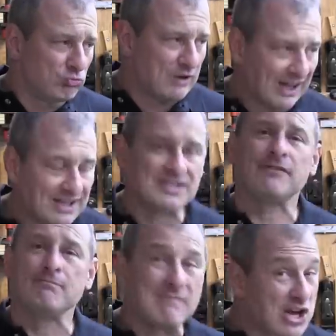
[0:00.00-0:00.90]

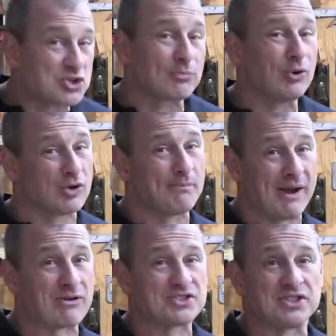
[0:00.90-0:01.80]
relative measurable
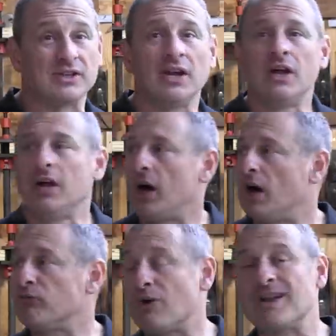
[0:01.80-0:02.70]
comparison
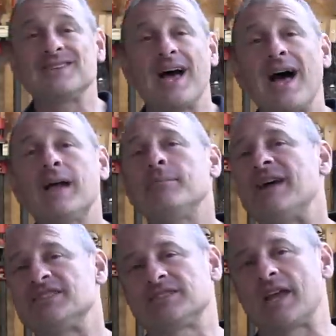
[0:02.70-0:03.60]
of runtime
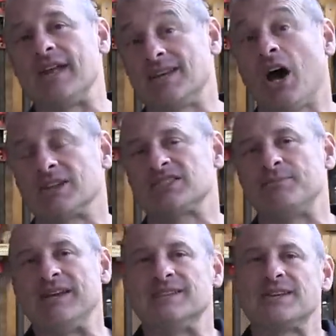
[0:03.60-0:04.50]
and, and cut
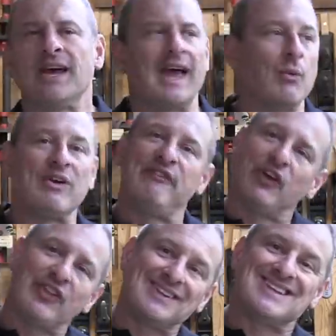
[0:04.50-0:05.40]
speeds. And we
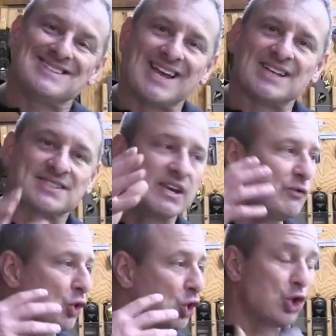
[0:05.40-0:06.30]
feel that these tests give
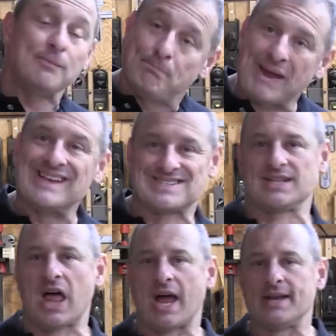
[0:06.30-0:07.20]
you a good
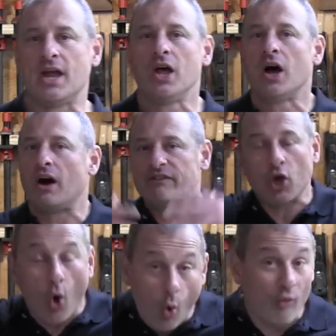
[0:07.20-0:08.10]
baseline of
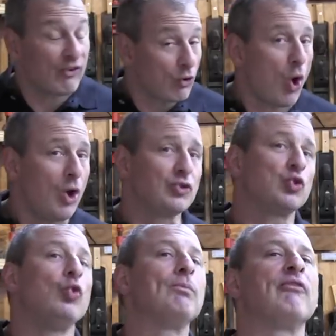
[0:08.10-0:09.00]
the overall
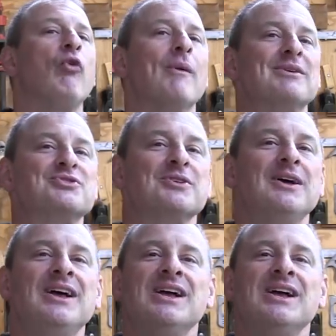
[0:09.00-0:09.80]
tool performance.